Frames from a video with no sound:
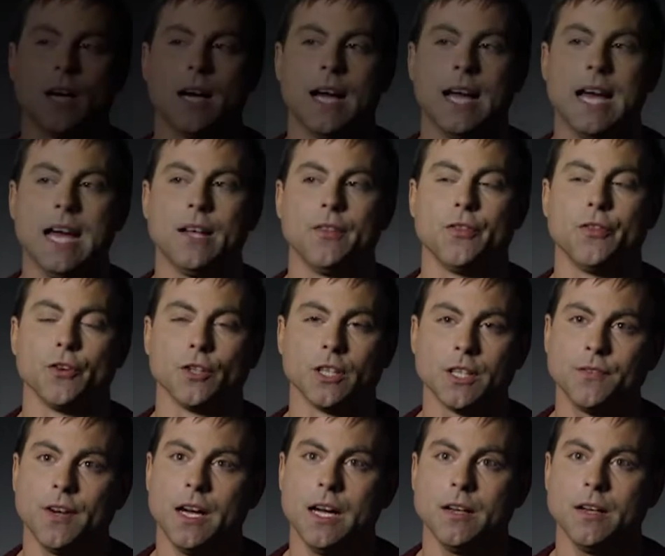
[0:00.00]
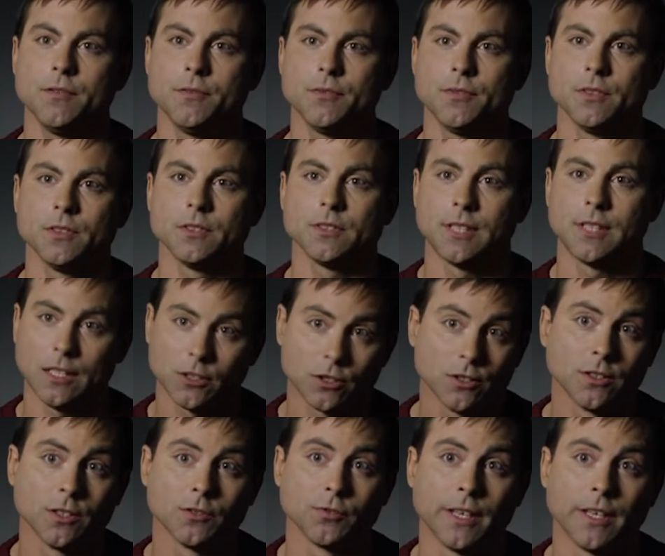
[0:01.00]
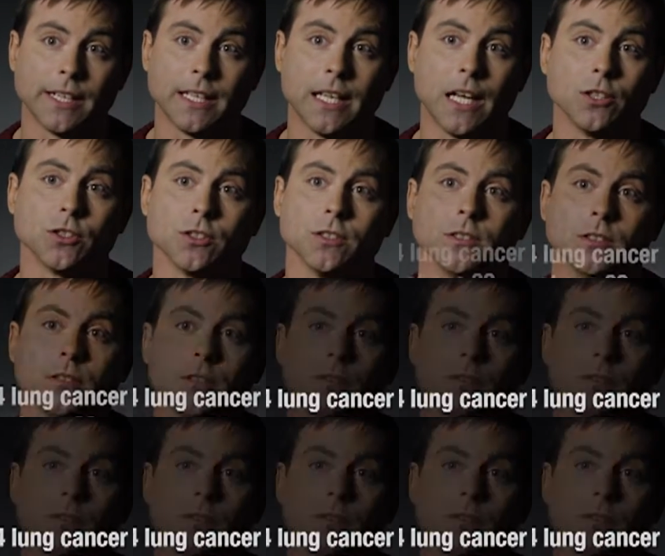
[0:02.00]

I had 35 sessions of radiation